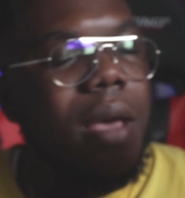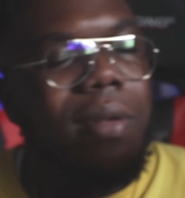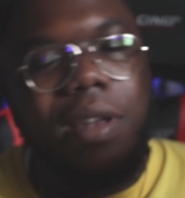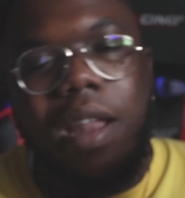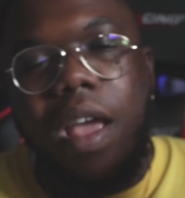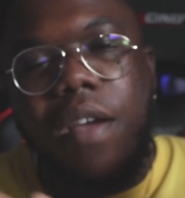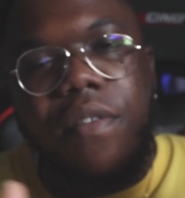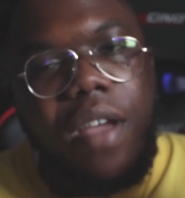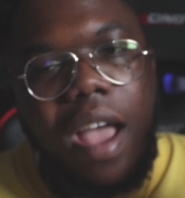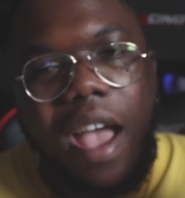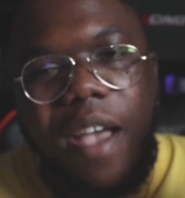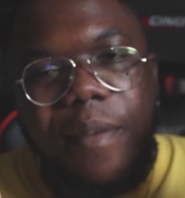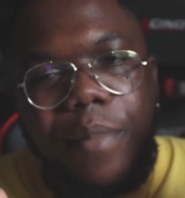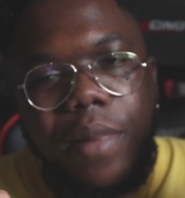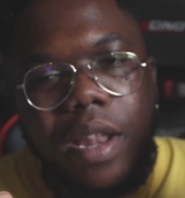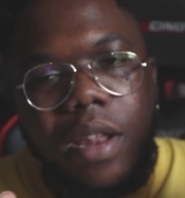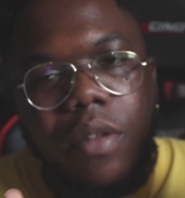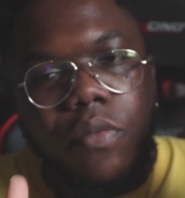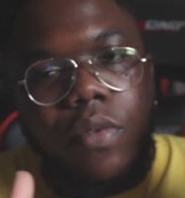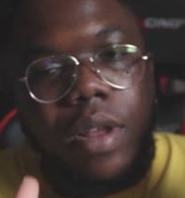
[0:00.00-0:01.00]
never have
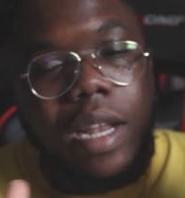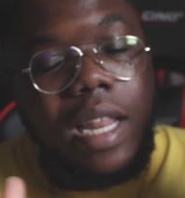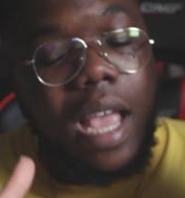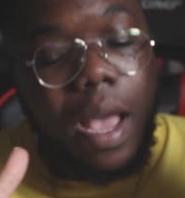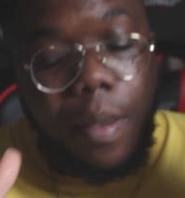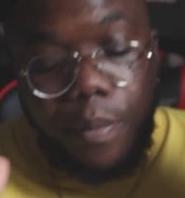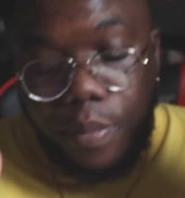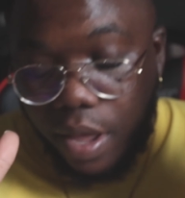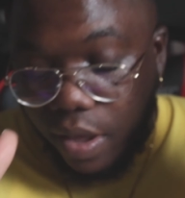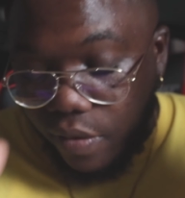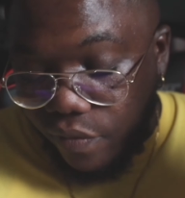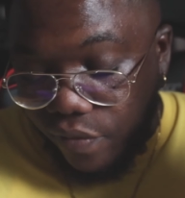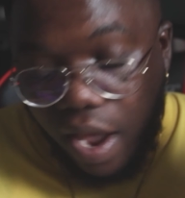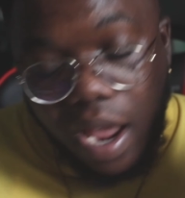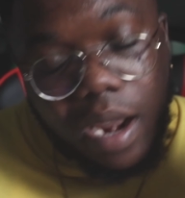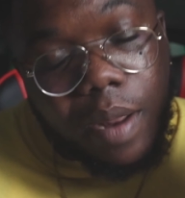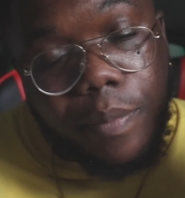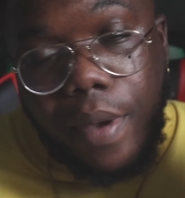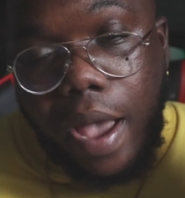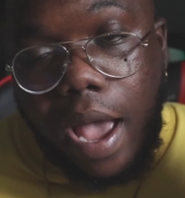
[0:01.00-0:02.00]
been really a big
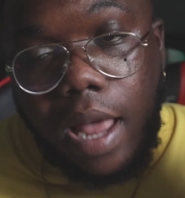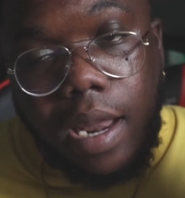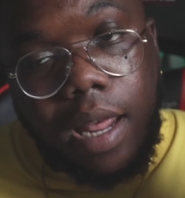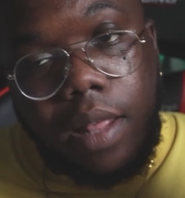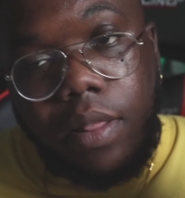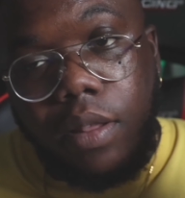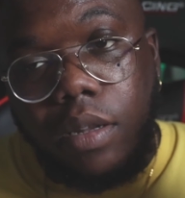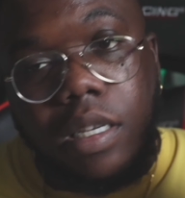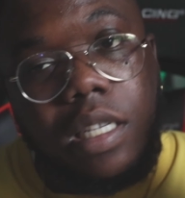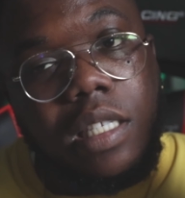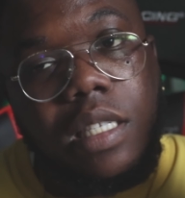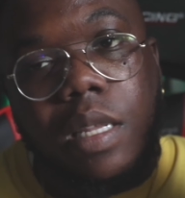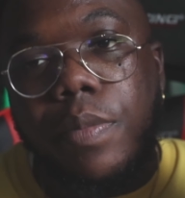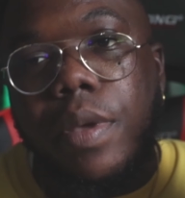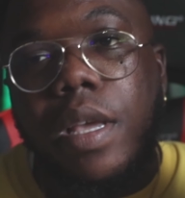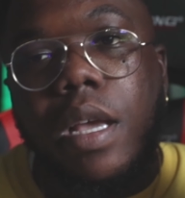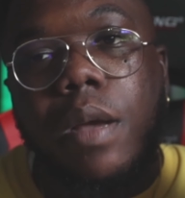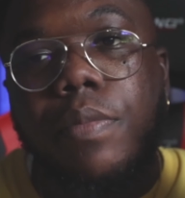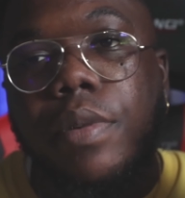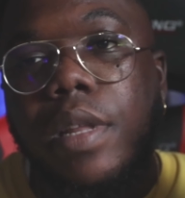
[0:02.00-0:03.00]
fan of patent leather, just to
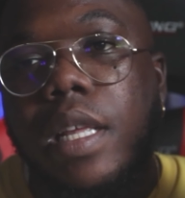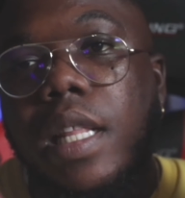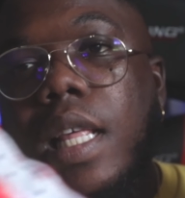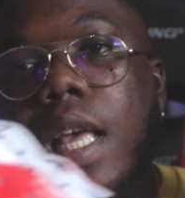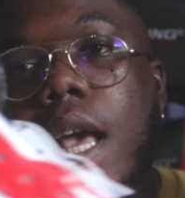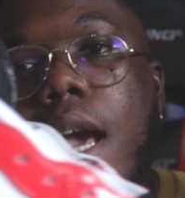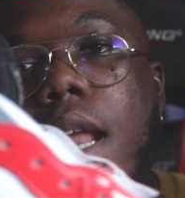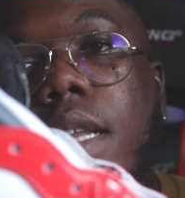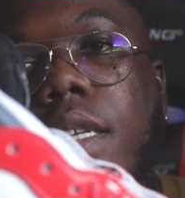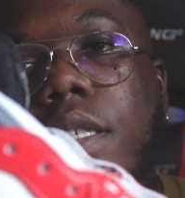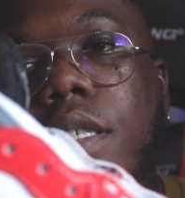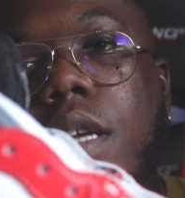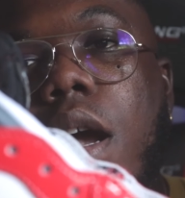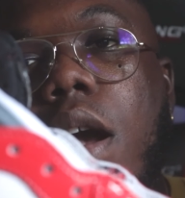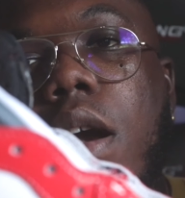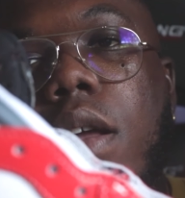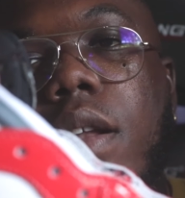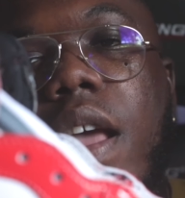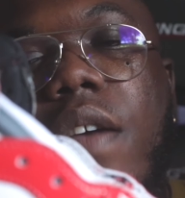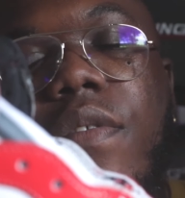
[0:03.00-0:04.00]
be completely honest,
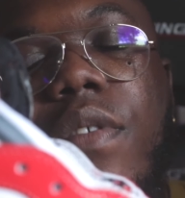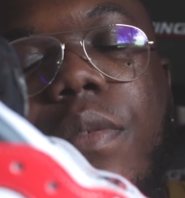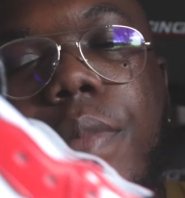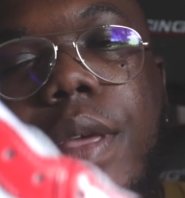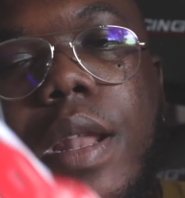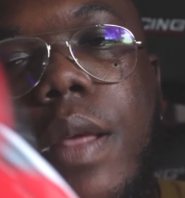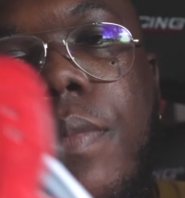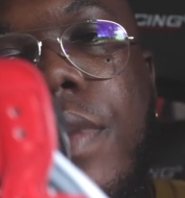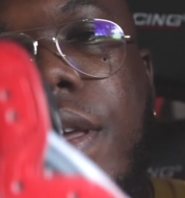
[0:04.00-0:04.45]
y'all. Never been a